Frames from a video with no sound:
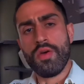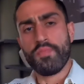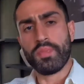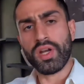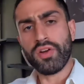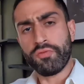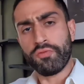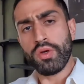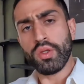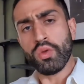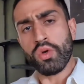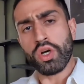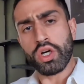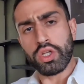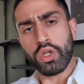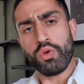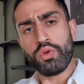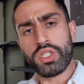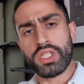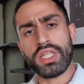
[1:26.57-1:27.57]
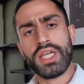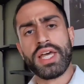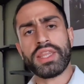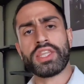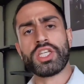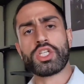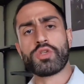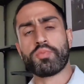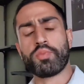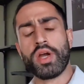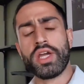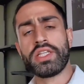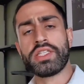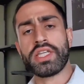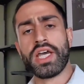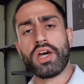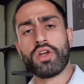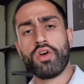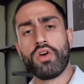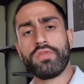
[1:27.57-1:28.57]
But if we look closely at this
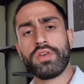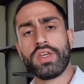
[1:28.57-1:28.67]
breakdown over